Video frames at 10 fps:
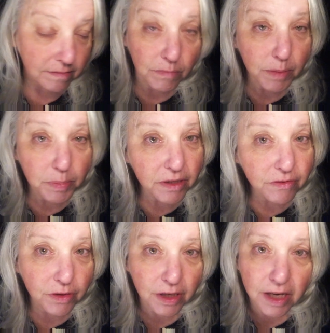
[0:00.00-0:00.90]
Might be
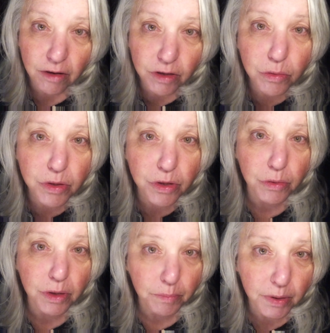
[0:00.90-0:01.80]
different than how you would do
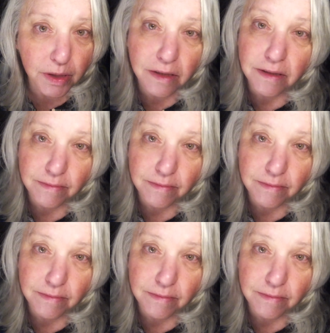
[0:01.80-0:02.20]
it, but